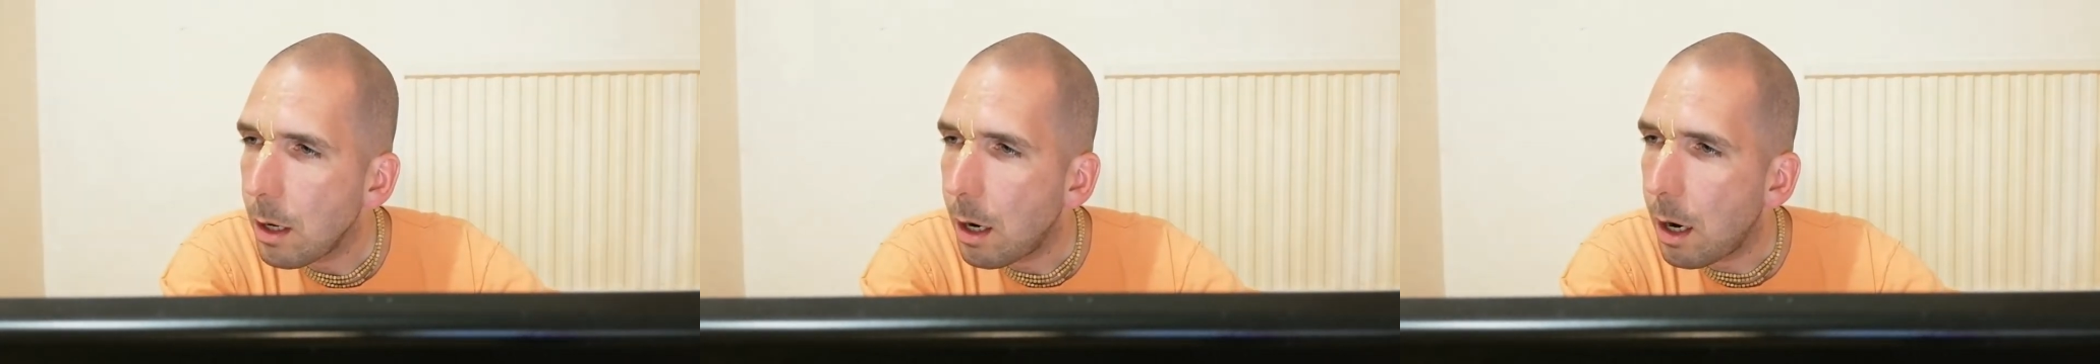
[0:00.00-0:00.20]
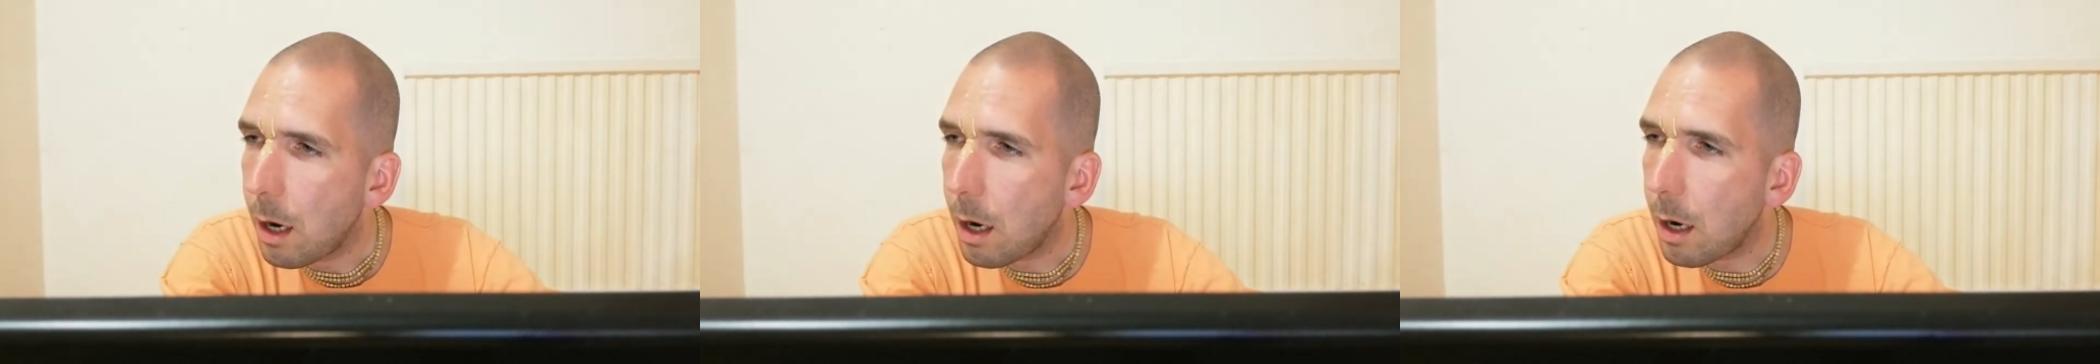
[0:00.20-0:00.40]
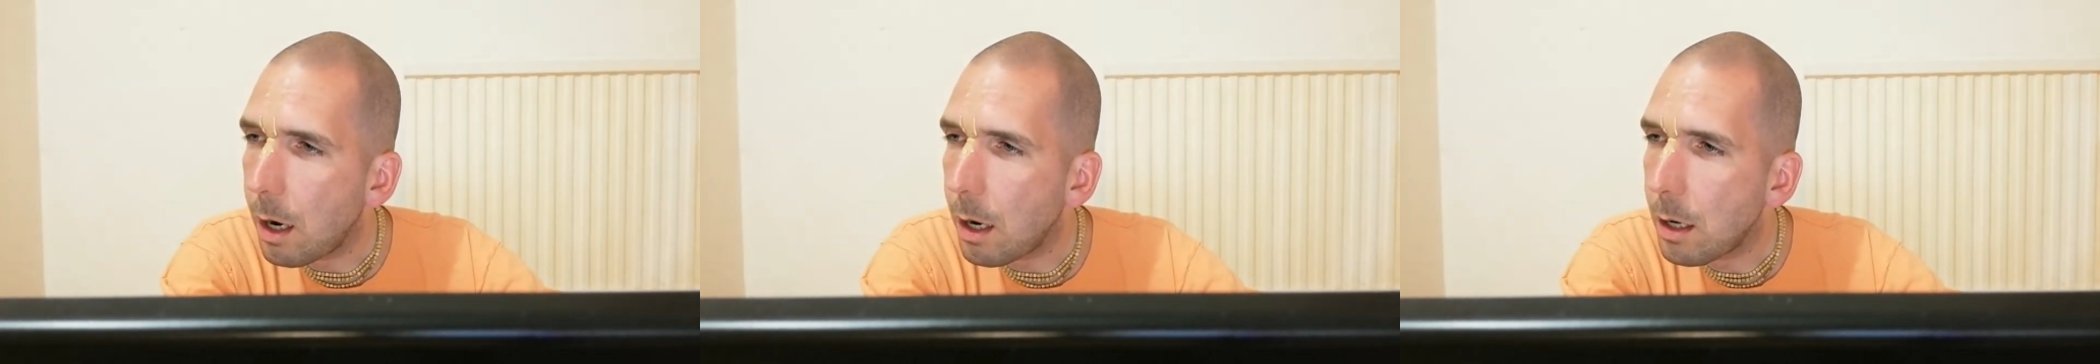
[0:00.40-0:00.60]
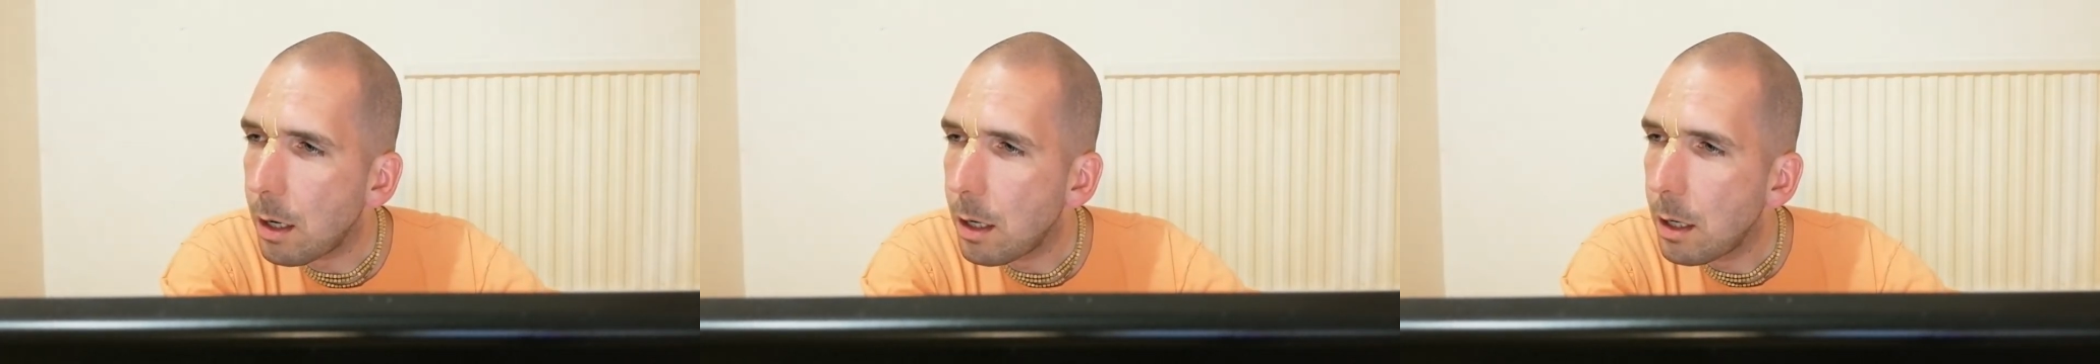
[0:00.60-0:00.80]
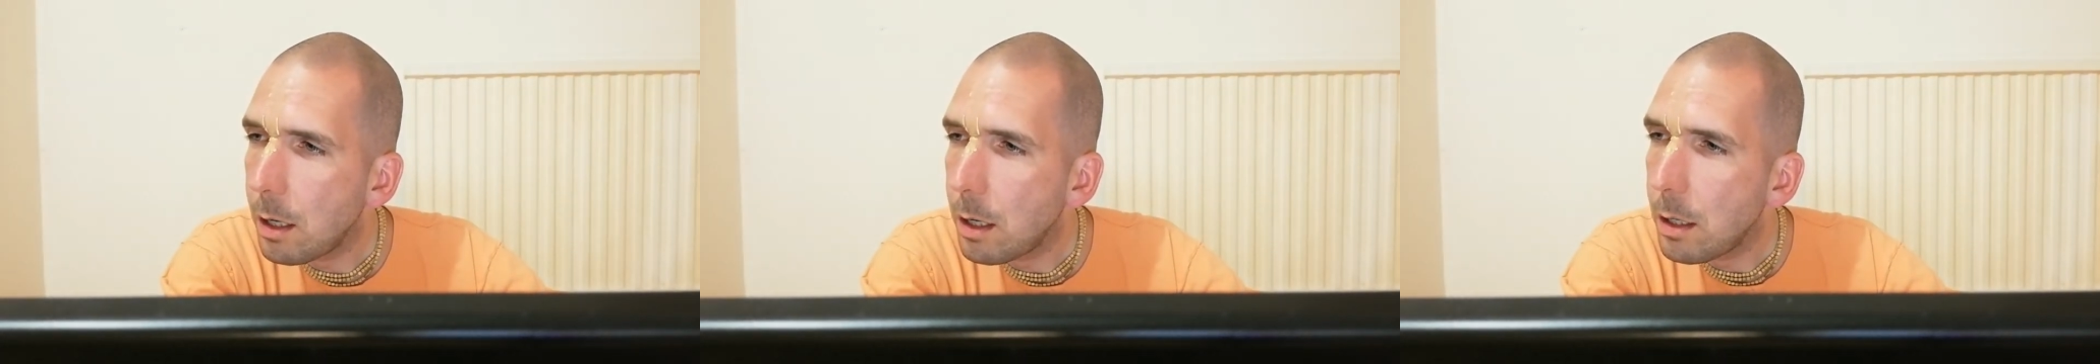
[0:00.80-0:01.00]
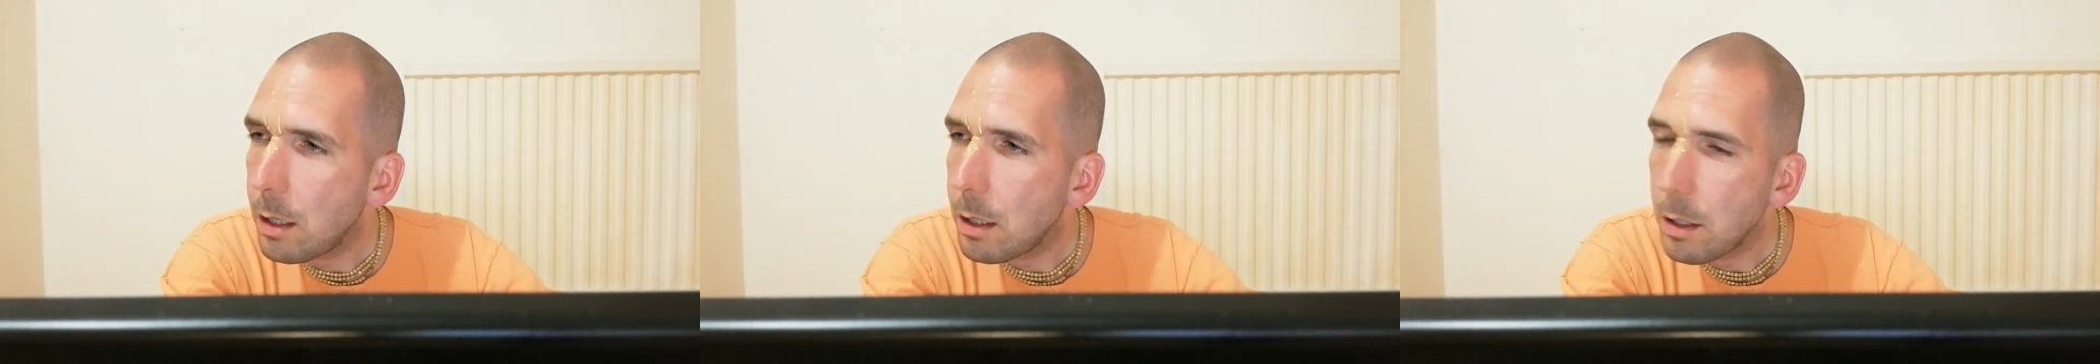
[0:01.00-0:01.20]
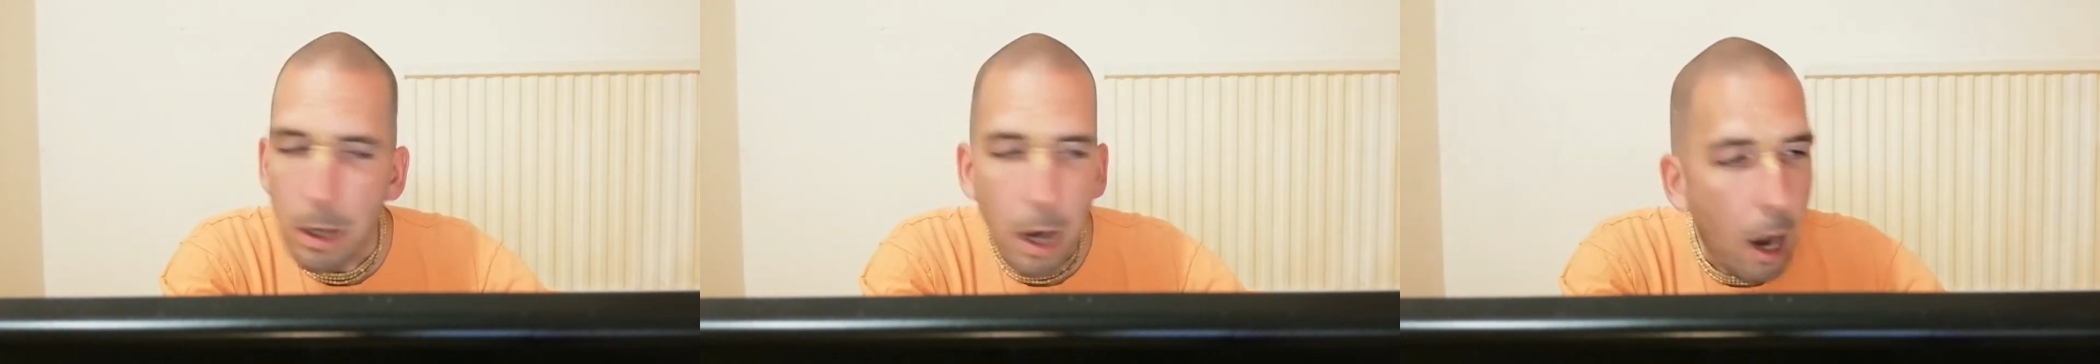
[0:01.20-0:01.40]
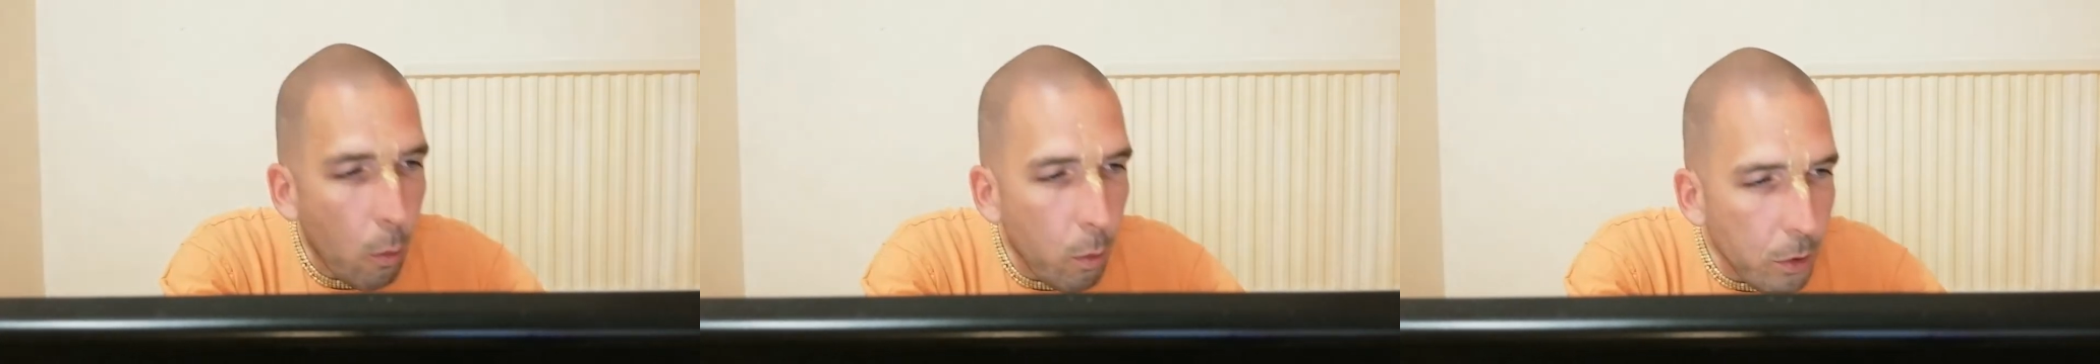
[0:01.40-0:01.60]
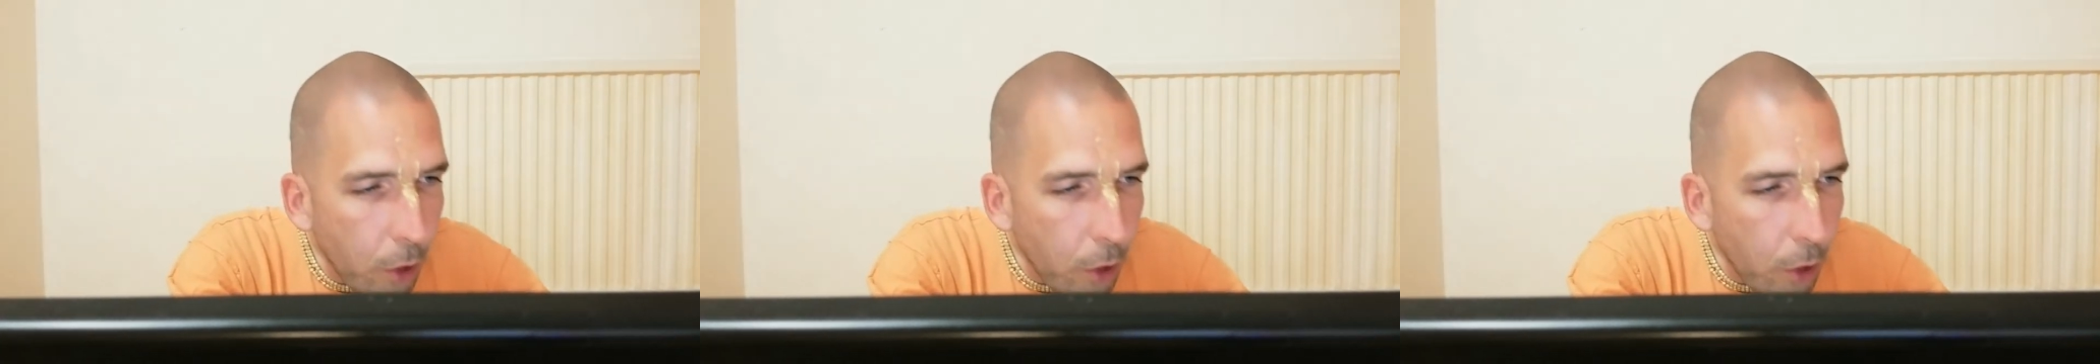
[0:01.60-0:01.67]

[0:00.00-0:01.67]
I will